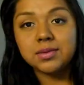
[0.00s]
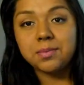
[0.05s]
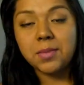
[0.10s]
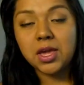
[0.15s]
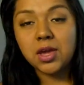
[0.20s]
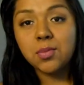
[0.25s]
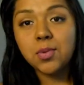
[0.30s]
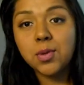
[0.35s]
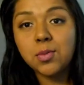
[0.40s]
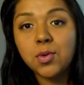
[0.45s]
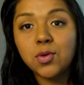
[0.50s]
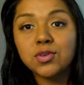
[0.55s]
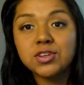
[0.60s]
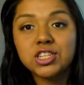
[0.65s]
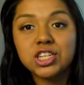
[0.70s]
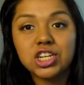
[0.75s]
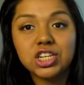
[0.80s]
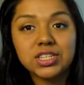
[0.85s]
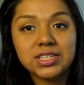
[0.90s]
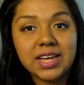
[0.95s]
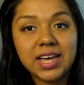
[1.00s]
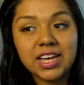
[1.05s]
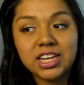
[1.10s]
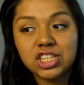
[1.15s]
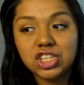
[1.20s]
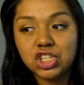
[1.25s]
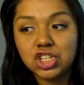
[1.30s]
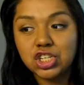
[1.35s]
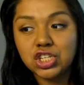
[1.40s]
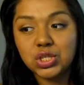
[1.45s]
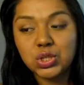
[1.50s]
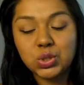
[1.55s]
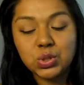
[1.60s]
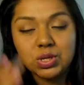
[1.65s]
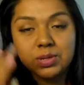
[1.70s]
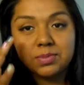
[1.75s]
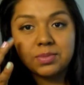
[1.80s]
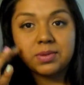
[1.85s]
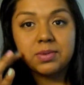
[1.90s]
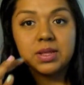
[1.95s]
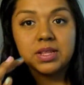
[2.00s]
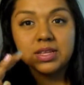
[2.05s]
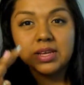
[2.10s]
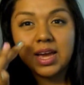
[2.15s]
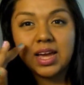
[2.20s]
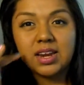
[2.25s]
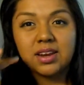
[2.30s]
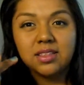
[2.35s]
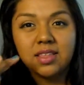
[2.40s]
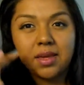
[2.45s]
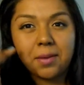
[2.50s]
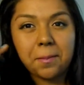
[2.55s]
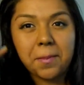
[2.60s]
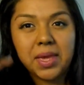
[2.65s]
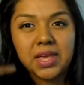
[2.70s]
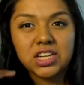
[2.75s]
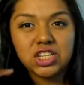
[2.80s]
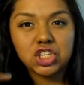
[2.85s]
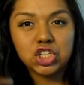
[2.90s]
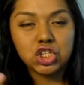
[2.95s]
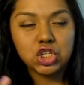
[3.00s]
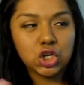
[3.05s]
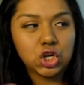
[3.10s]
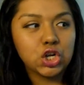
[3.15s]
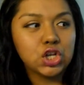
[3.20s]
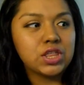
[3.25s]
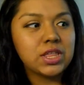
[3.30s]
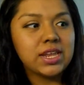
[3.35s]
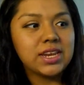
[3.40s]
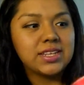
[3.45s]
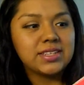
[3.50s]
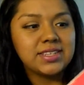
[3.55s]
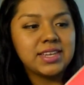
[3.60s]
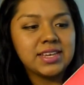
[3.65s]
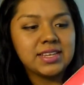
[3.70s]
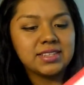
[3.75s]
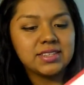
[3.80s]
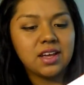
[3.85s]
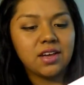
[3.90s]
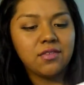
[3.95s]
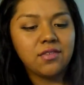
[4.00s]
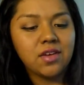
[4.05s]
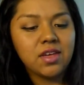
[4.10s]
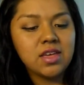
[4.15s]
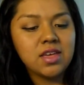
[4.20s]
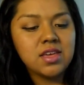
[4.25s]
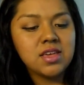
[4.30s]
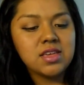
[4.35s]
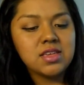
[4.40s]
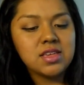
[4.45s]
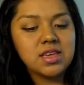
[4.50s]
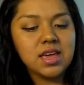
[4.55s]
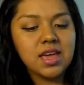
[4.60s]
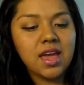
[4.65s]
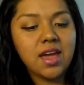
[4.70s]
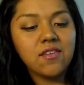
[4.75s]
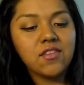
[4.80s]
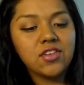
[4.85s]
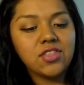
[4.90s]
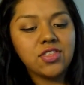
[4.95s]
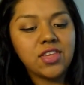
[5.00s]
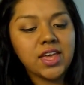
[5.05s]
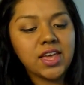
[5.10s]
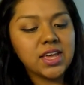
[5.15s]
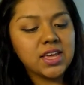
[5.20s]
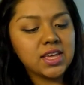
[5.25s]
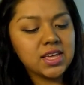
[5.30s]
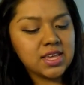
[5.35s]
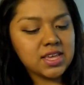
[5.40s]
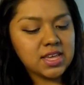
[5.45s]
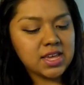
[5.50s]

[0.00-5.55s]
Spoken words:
makeup removers are textured, so it kind of like makes sure that it takes off everything.